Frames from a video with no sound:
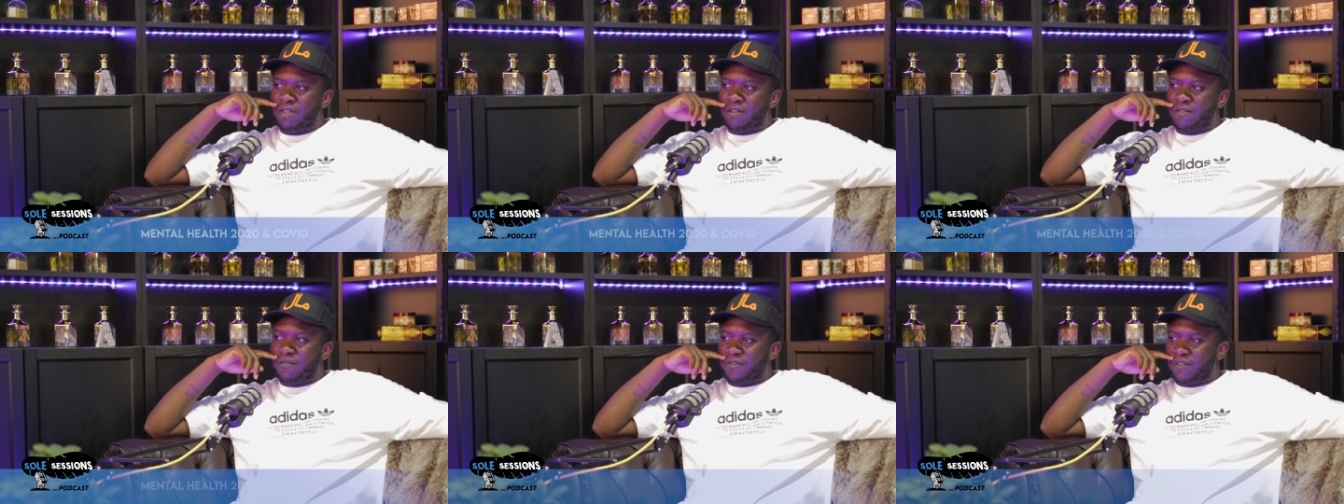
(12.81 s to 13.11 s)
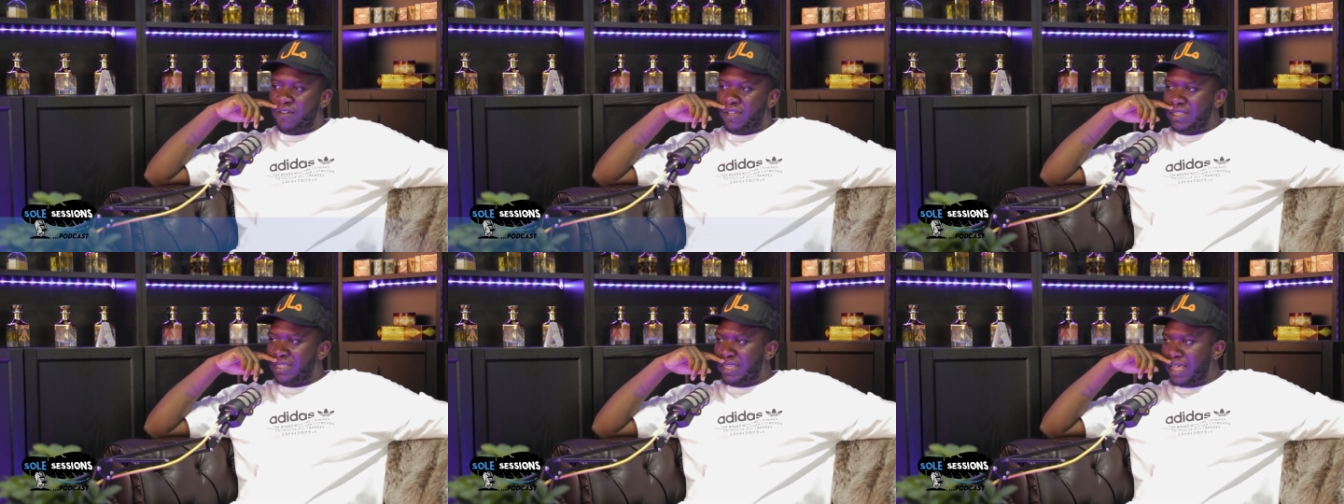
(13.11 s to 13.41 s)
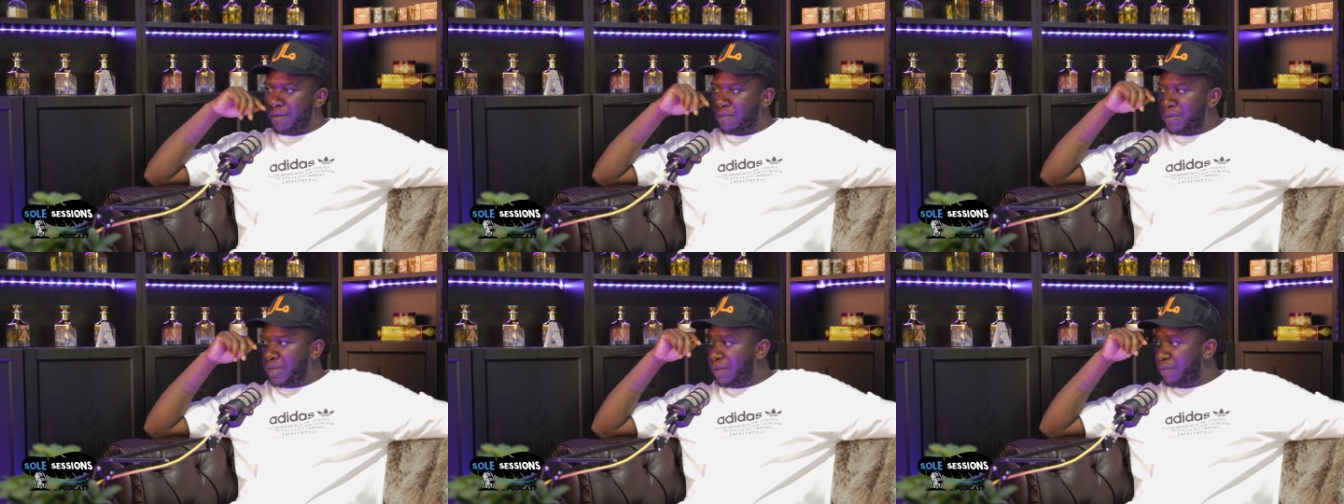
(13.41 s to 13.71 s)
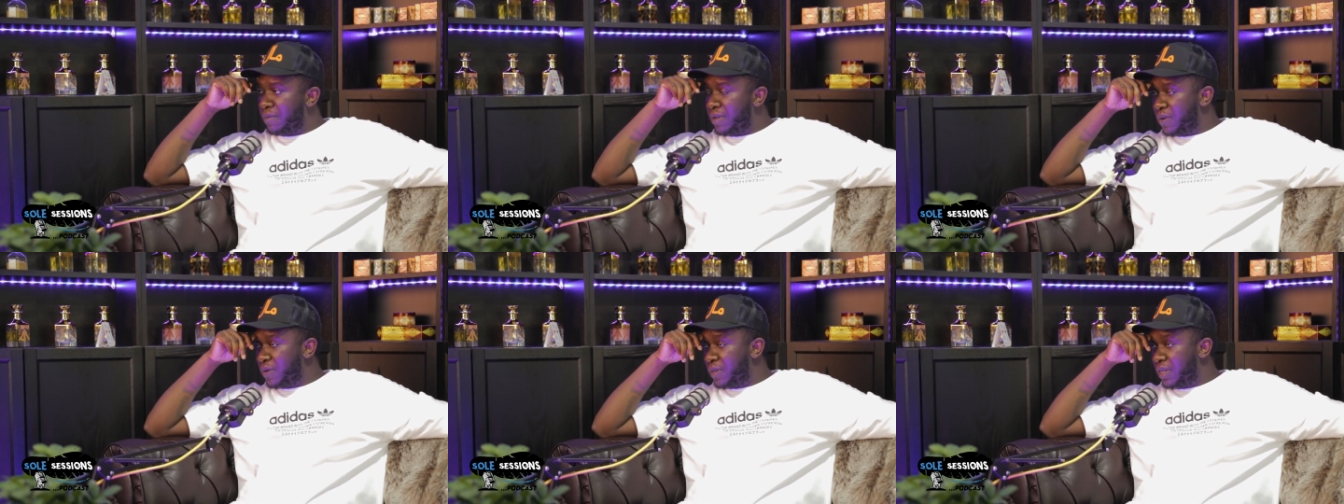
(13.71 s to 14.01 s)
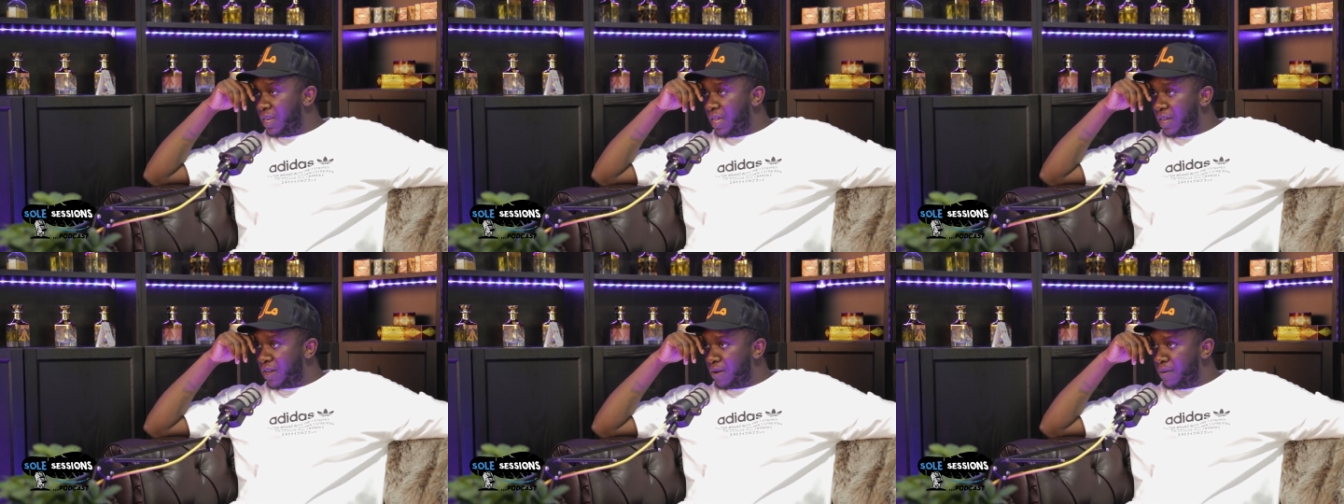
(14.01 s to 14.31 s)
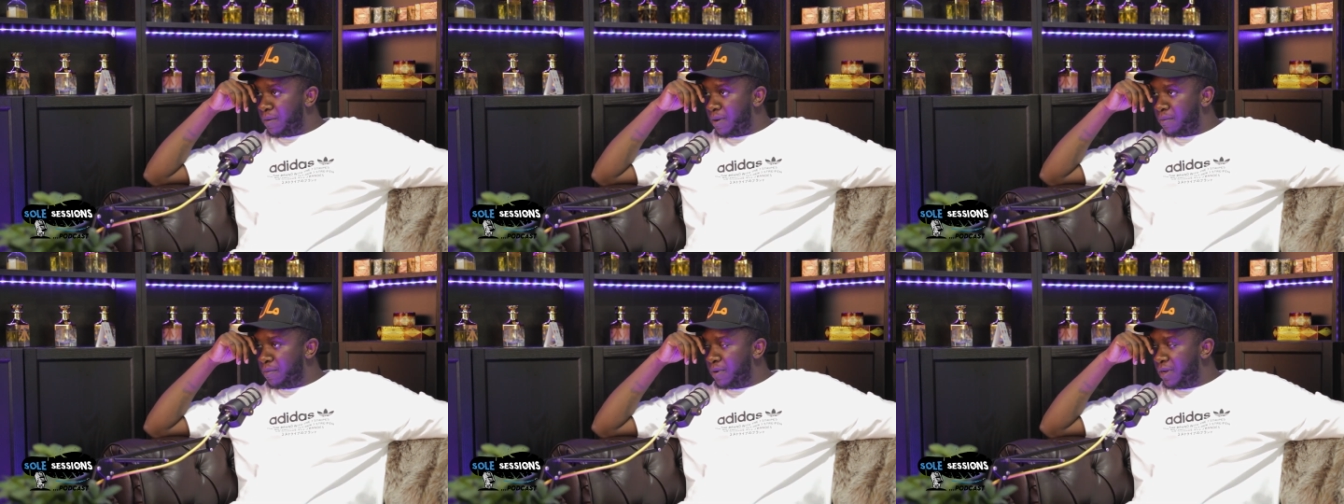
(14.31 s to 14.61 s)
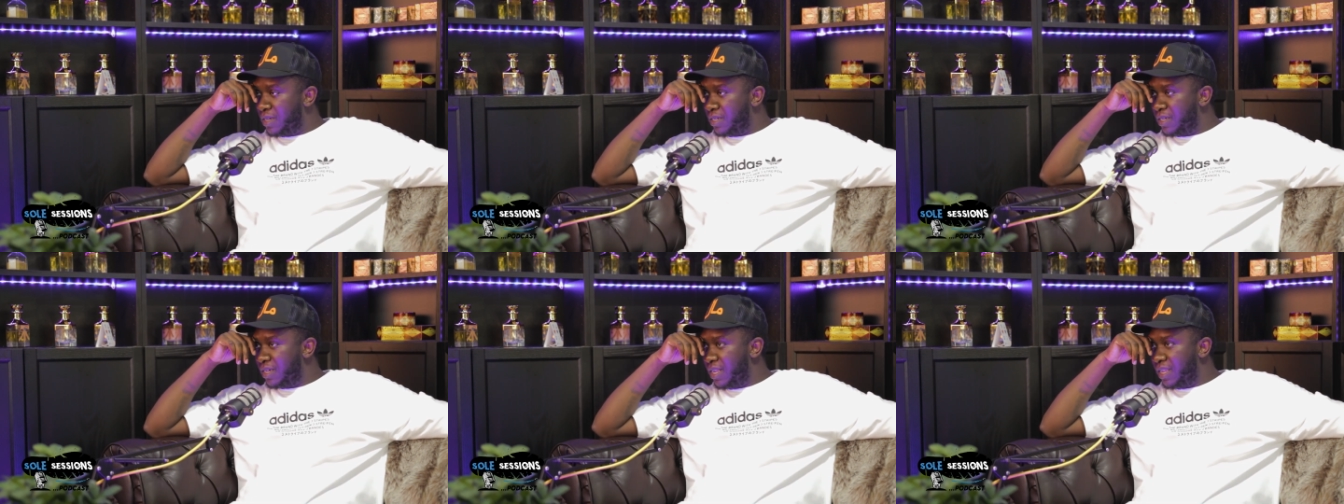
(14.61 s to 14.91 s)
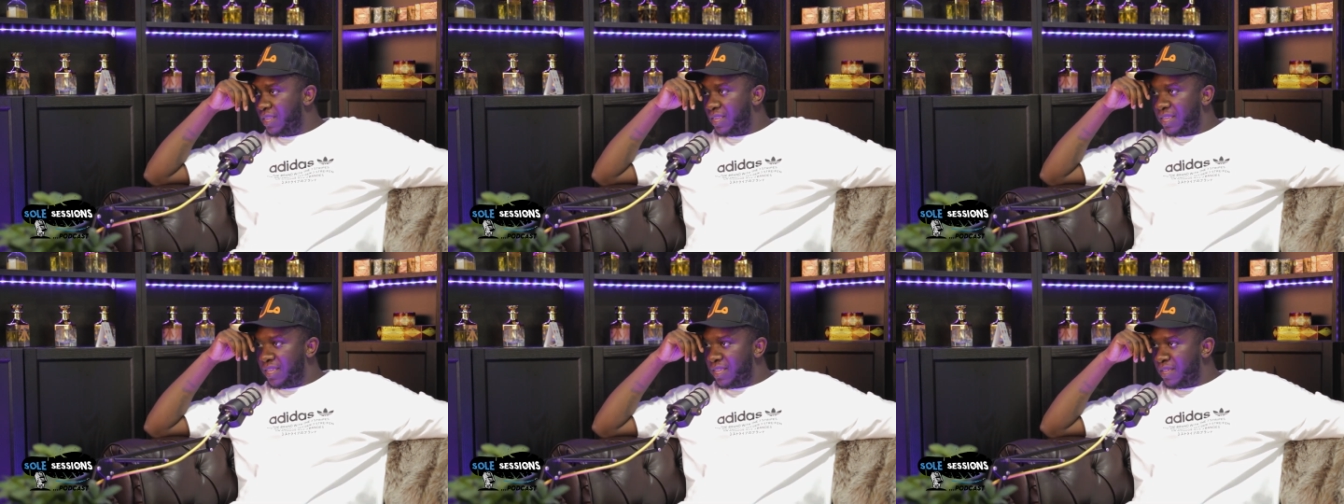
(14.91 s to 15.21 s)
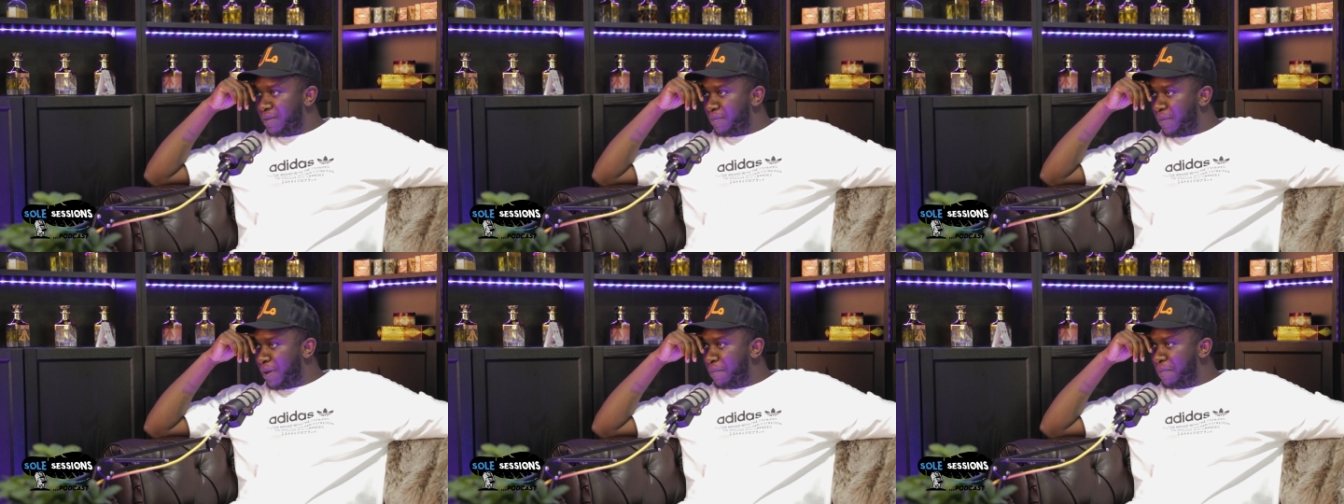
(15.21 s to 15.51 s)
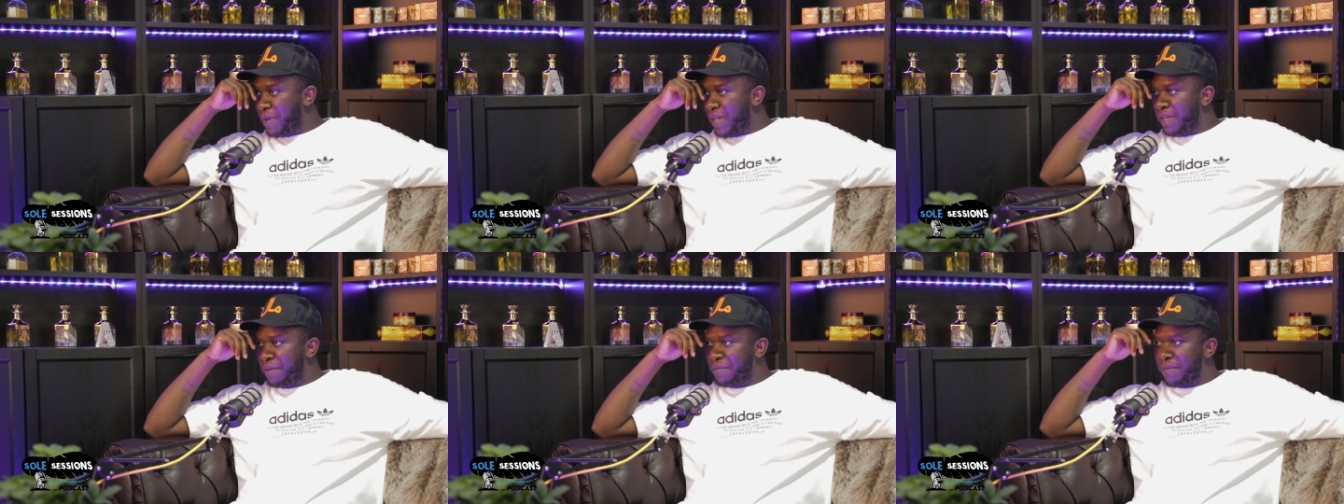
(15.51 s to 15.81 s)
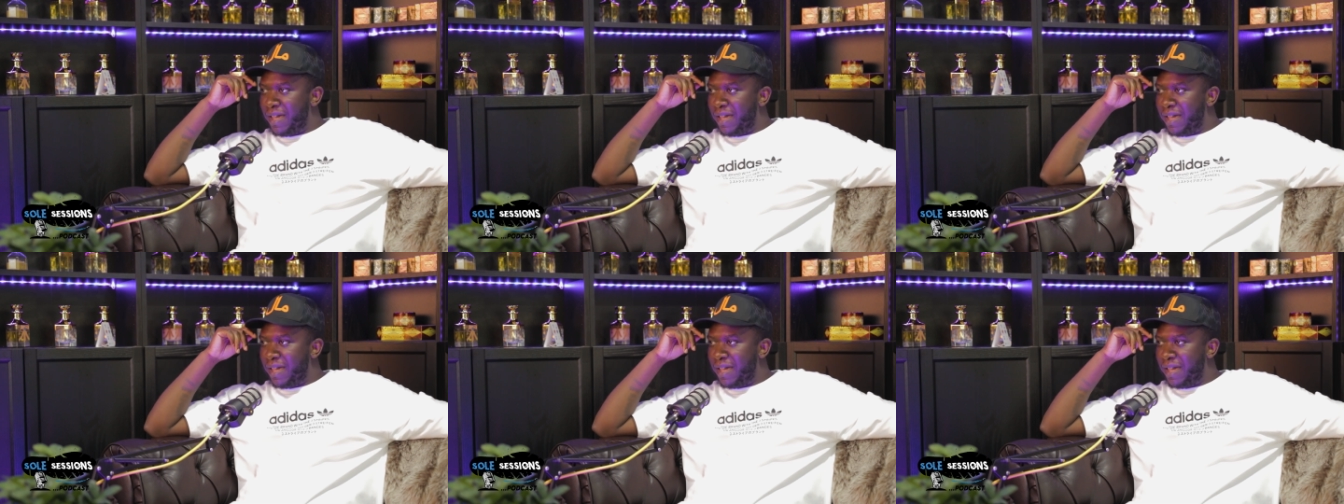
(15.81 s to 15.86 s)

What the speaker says: First time in the building, I got my brethren, my main